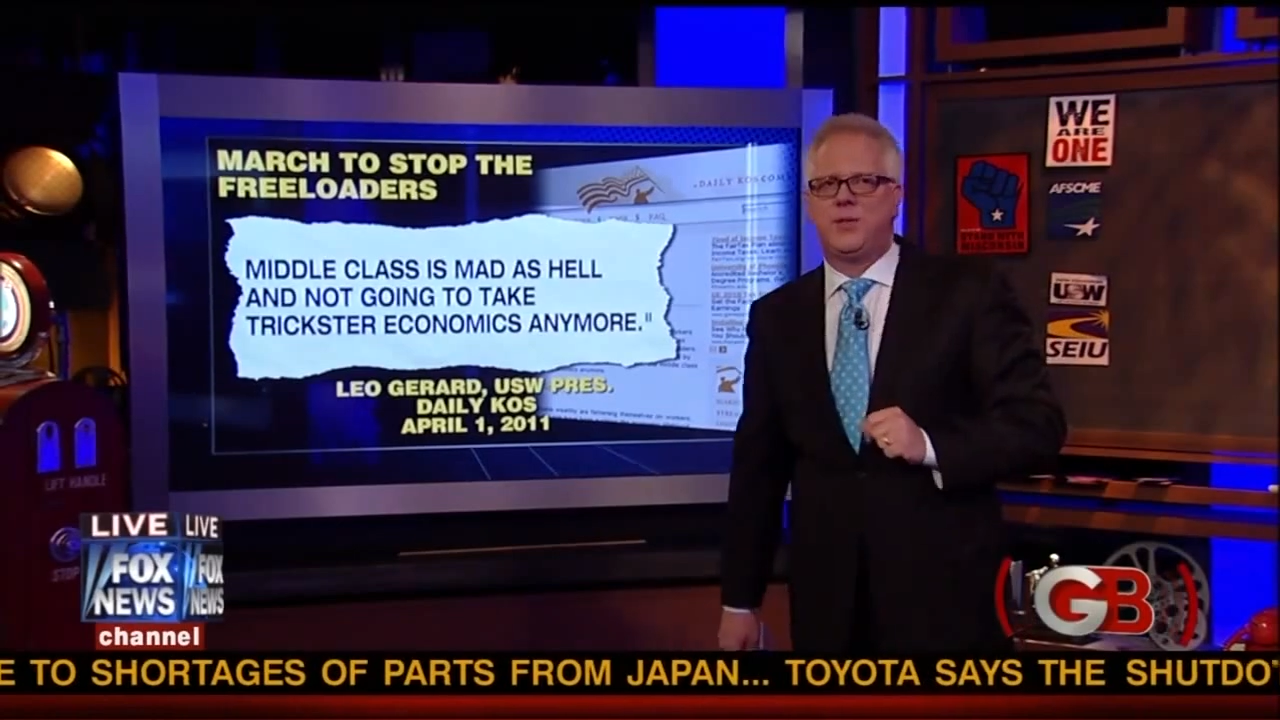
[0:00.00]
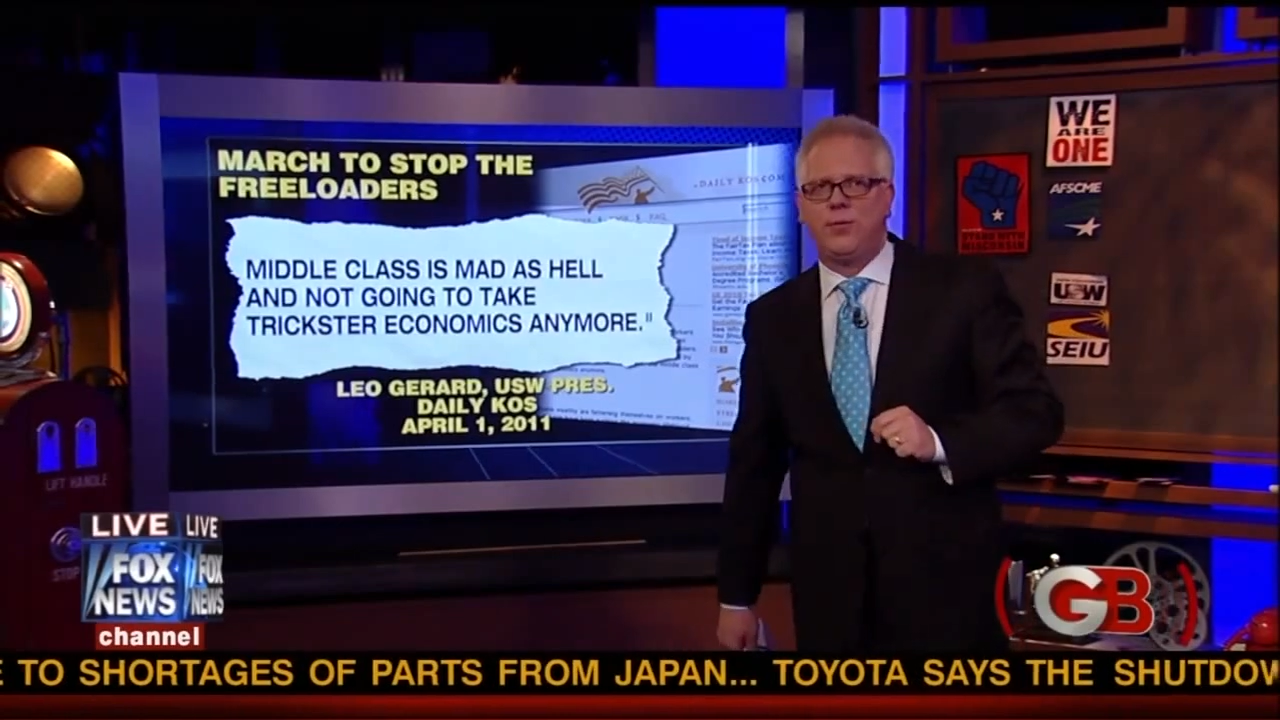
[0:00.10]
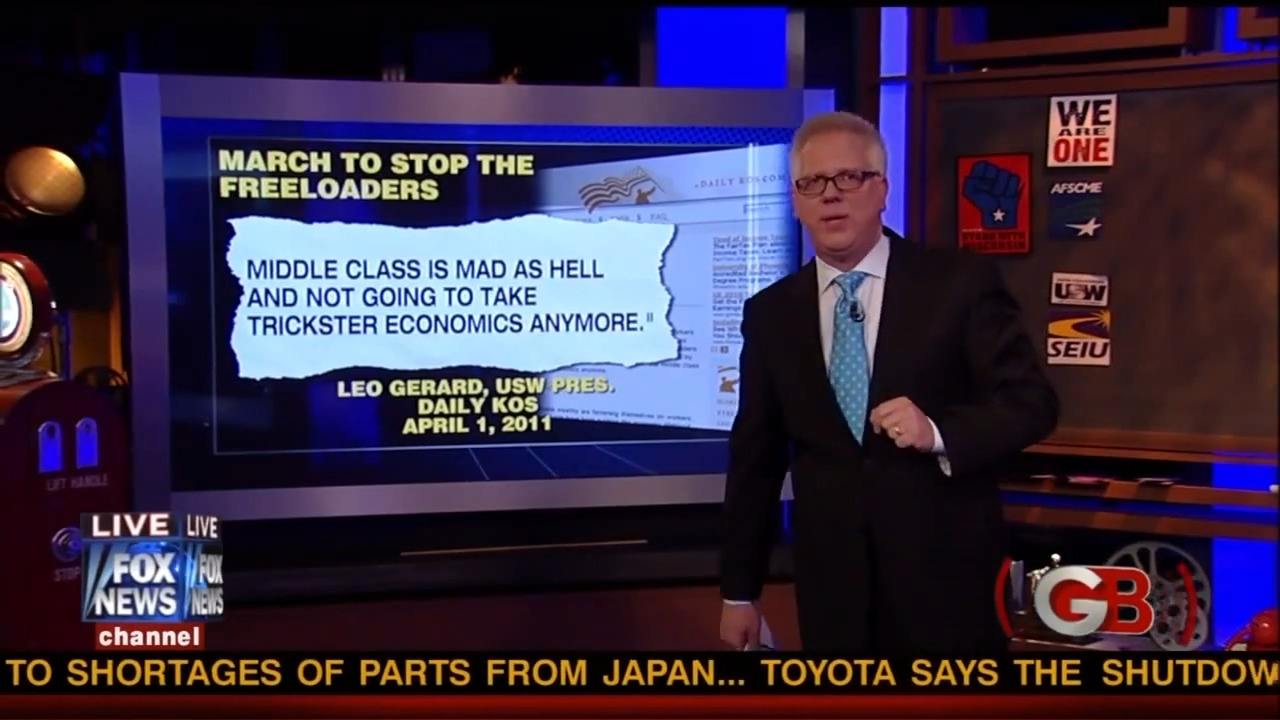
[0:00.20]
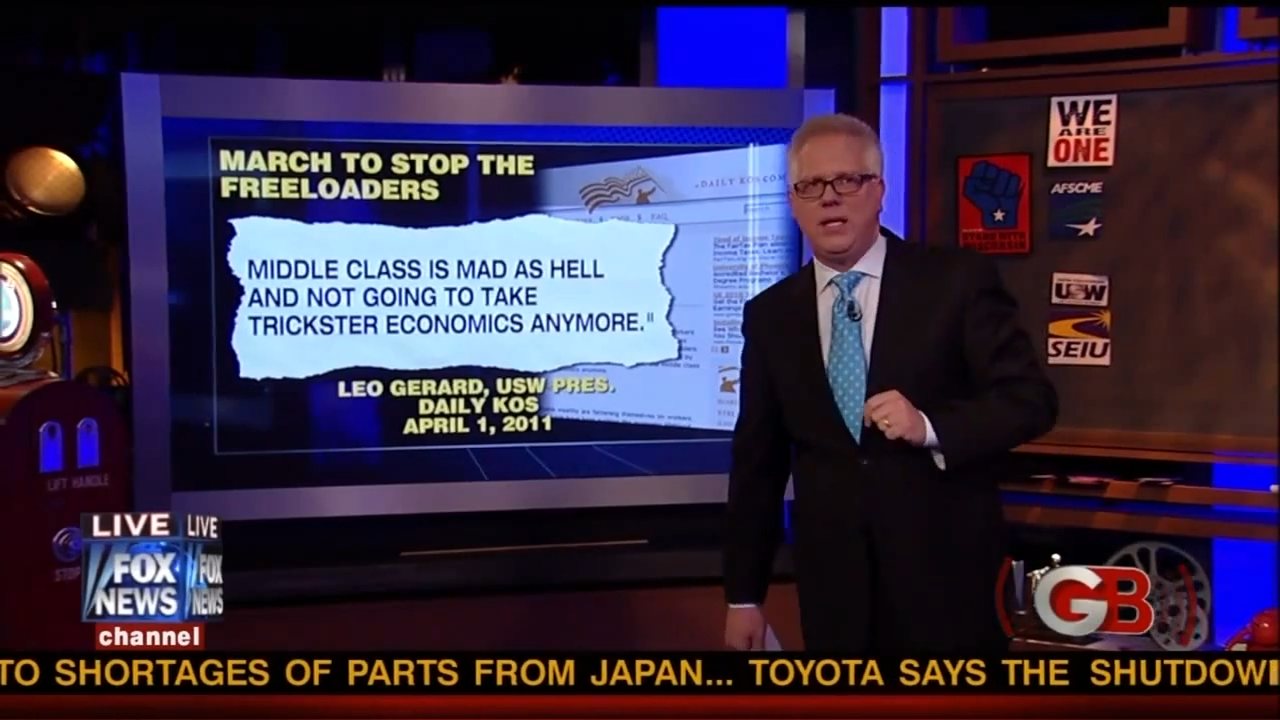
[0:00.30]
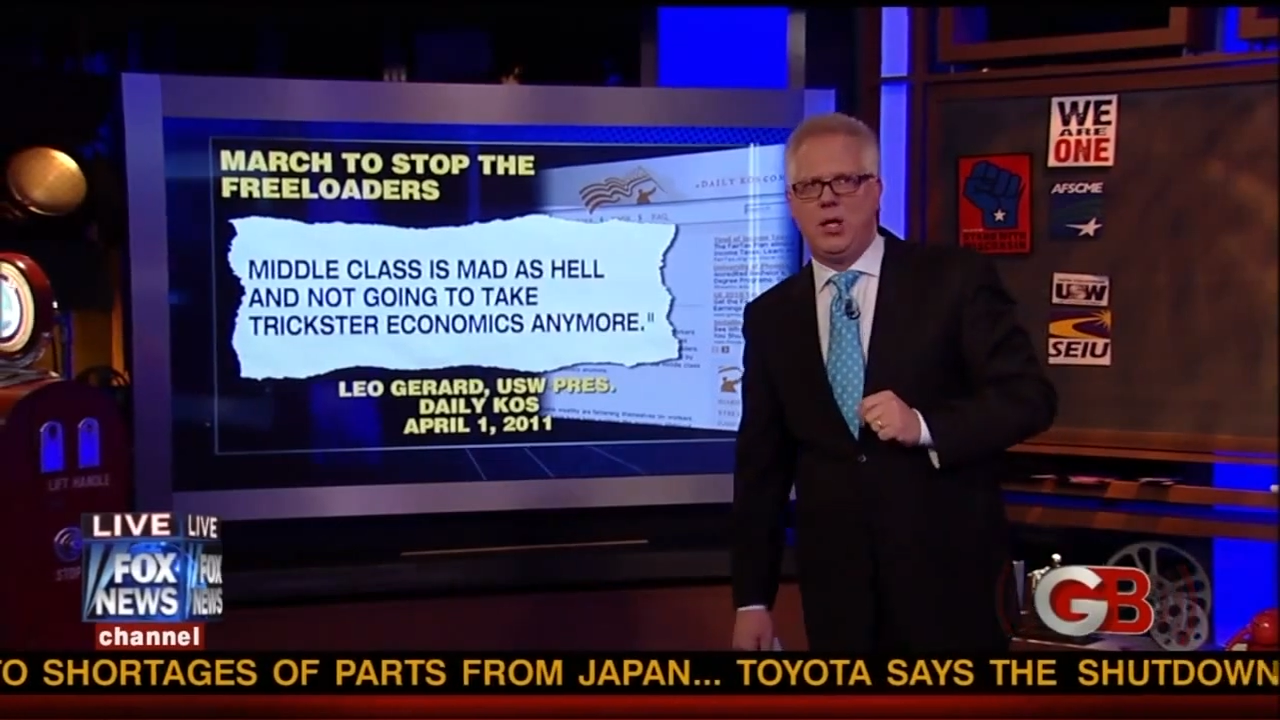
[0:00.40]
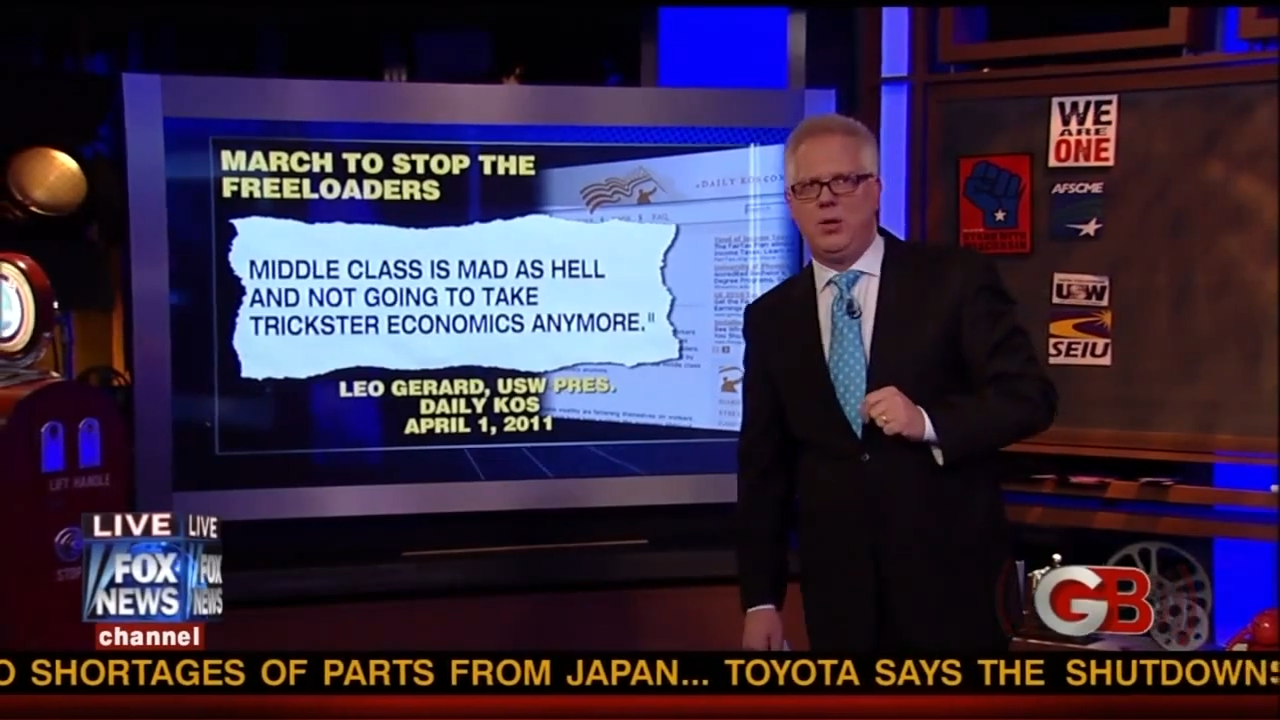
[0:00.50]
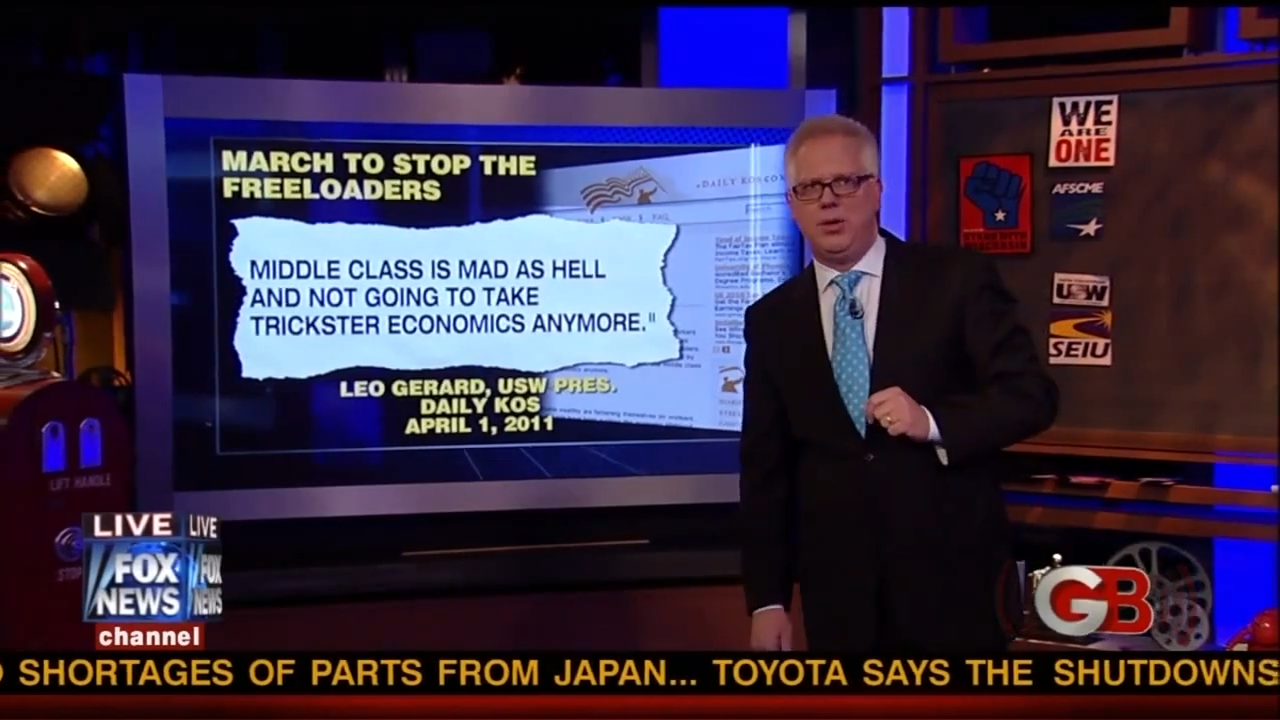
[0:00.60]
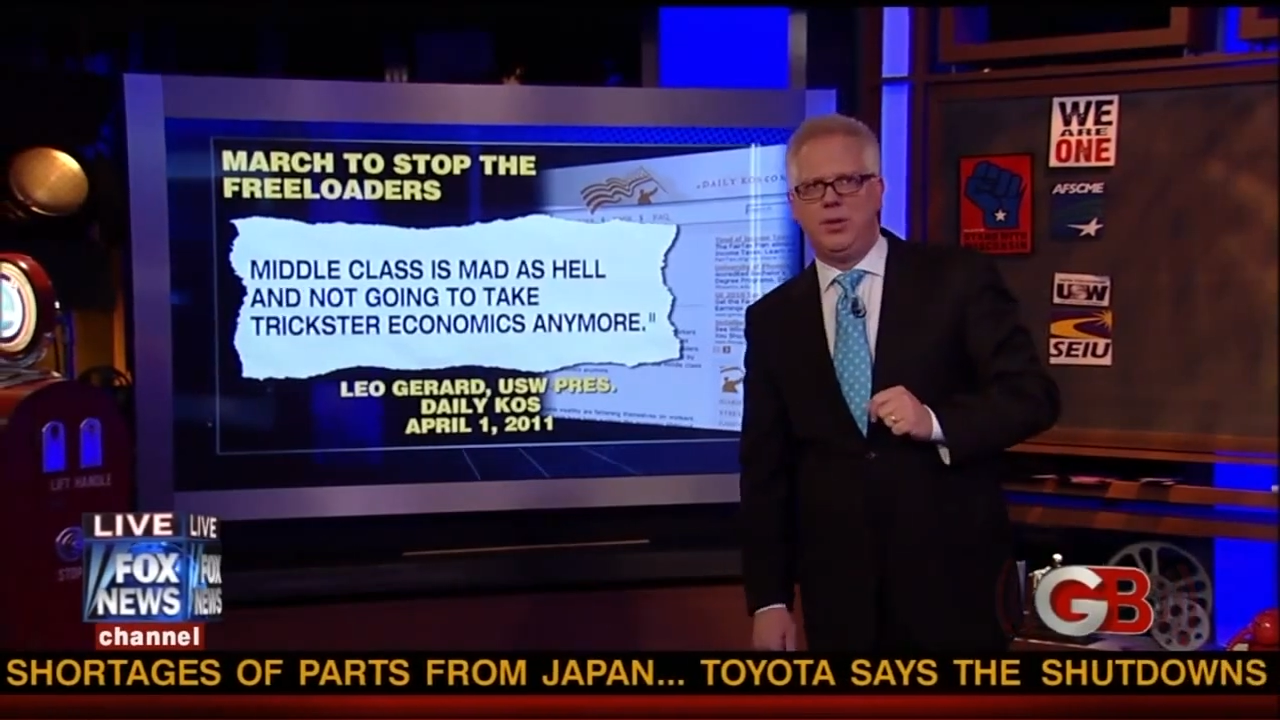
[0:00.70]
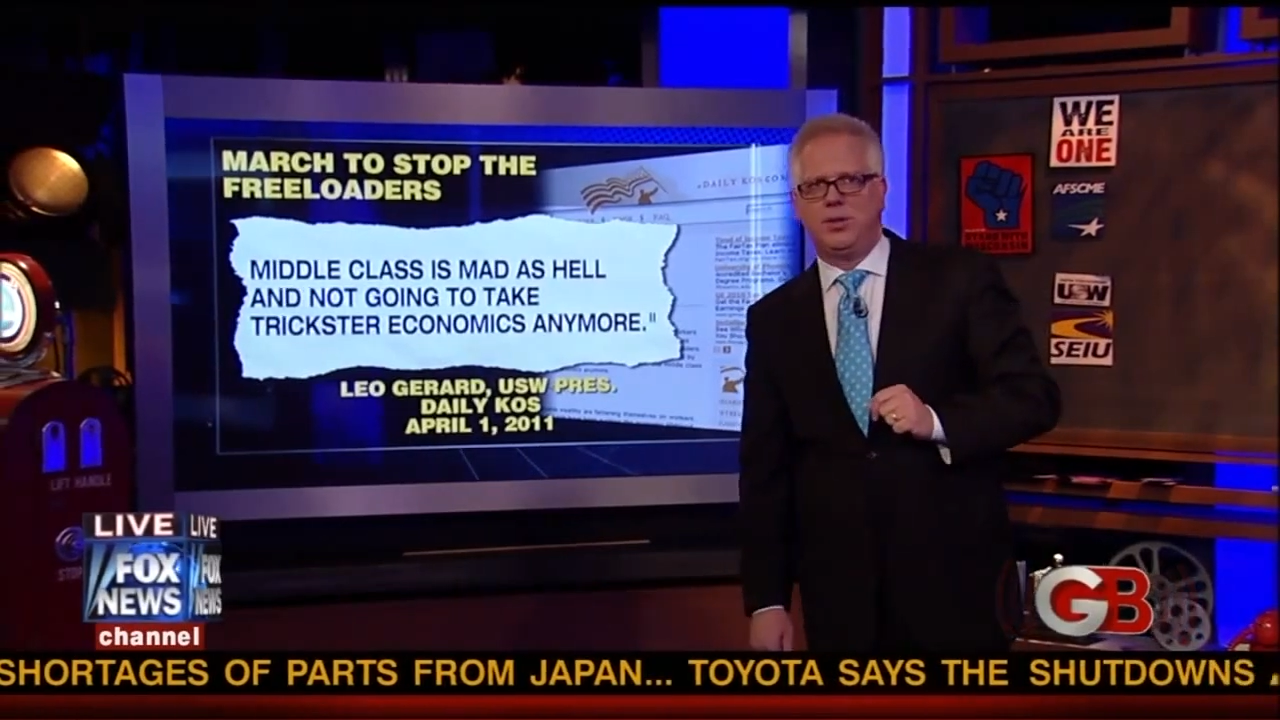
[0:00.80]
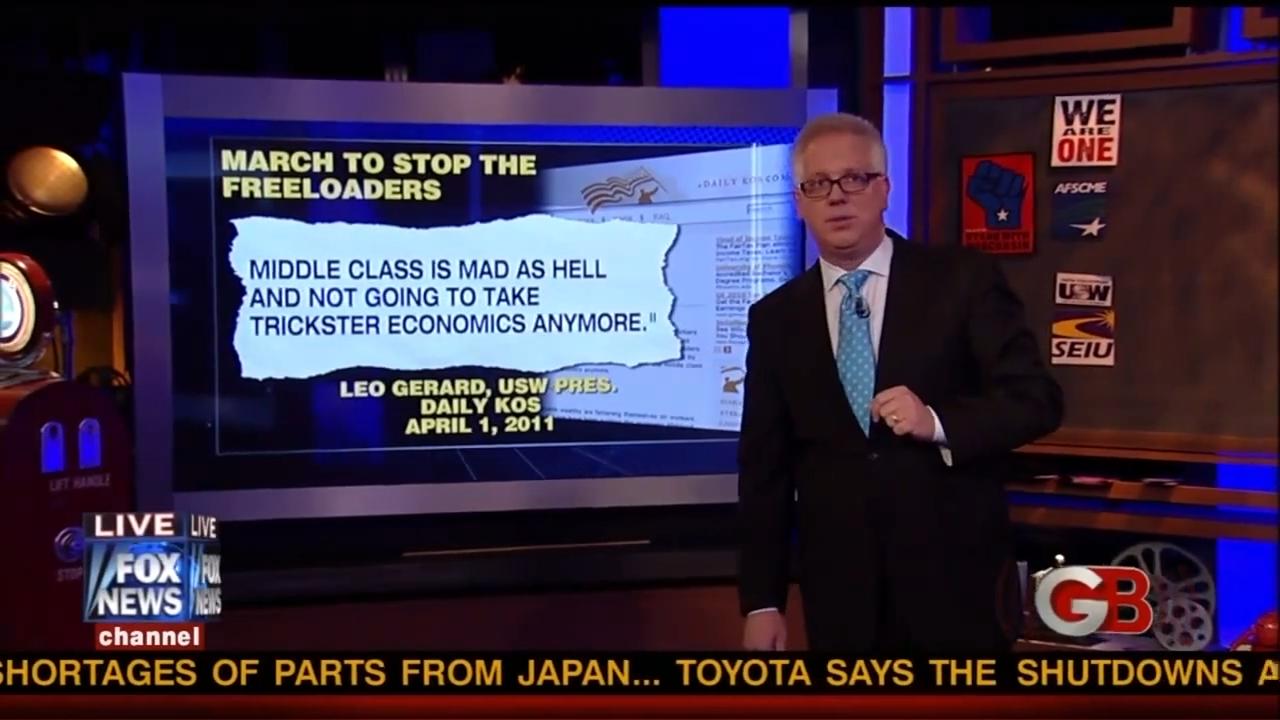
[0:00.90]

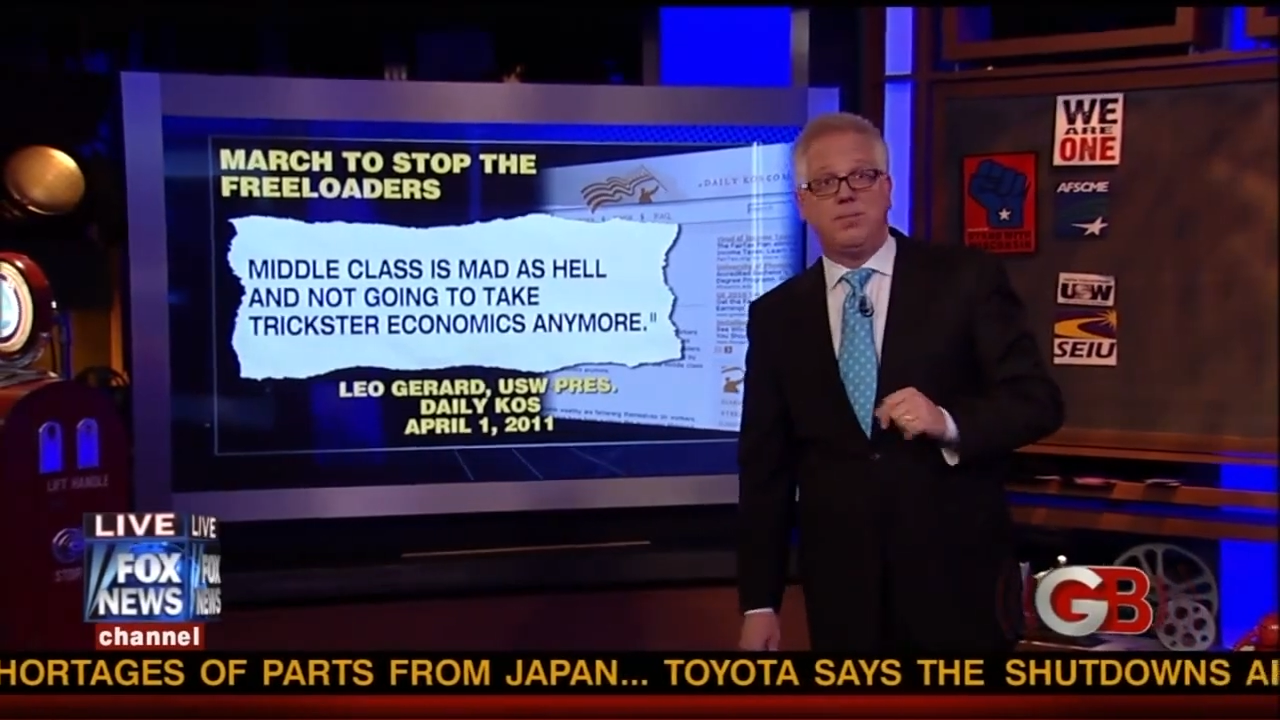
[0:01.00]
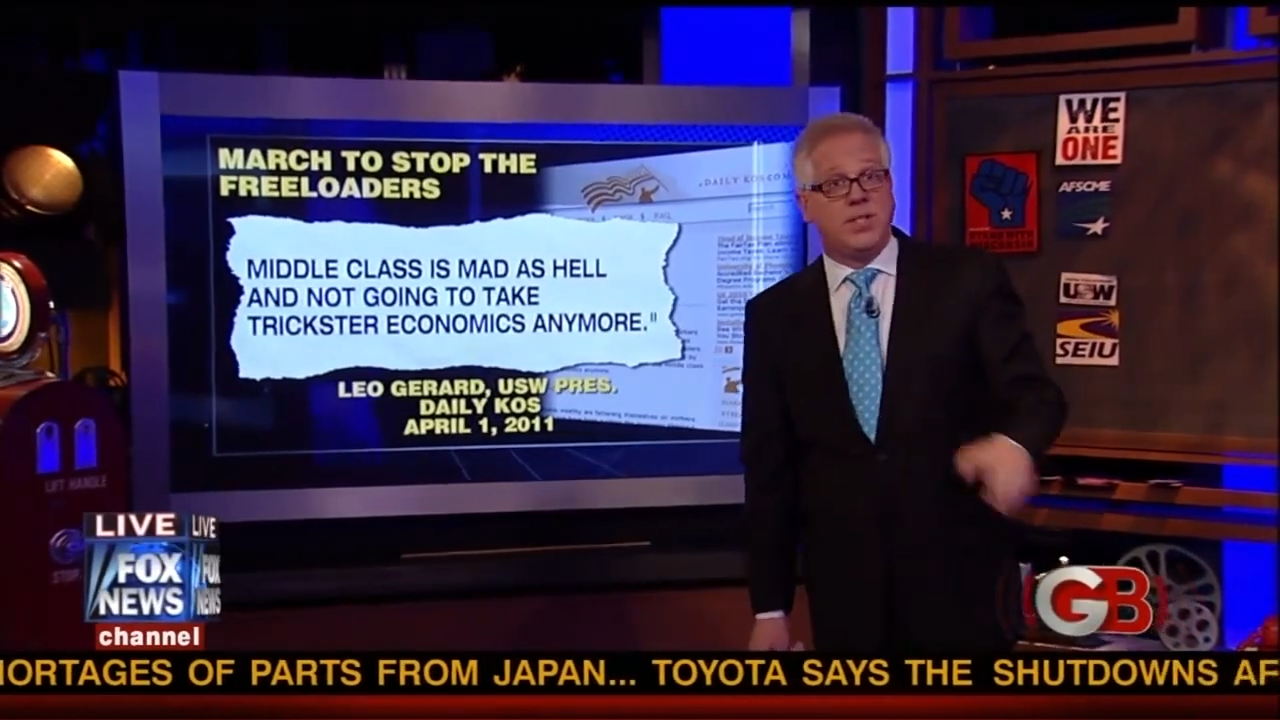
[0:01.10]
freeloaders?